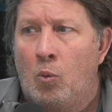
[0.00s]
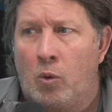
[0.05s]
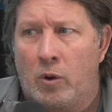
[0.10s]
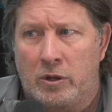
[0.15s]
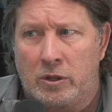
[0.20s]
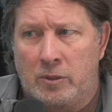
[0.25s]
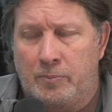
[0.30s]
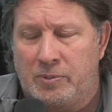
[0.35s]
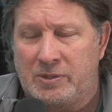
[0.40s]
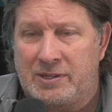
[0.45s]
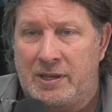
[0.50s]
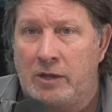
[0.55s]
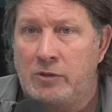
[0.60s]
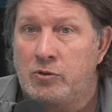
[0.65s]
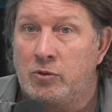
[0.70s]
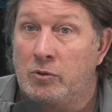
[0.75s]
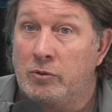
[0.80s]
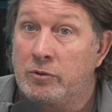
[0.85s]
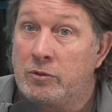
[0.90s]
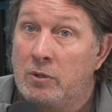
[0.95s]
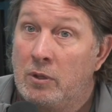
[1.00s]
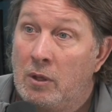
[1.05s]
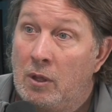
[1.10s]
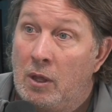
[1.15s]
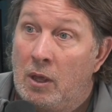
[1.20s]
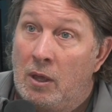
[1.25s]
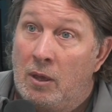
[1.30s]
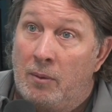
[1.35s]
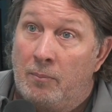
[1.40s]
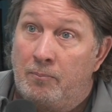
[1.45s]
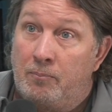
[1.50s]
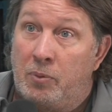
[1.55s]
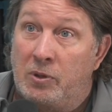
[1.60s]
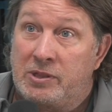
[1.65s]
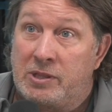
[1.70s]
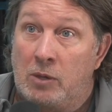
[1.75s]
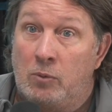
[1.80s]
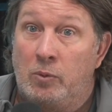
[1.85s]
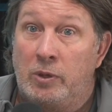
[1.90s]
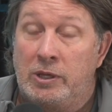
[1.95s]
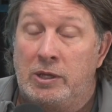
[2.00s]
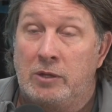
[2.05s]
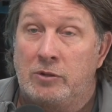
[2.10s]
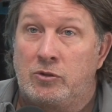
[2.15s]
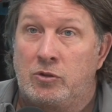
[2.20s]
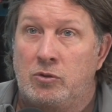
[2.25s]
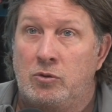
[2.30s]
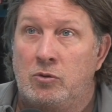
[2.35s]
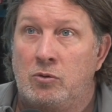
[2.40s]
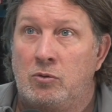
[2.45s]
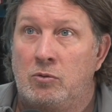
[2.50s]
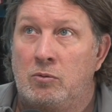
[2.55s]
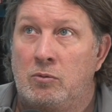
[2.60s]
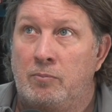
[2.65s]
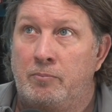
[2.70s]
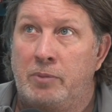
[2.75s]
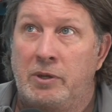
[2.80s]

What are the potentials? But then we get to,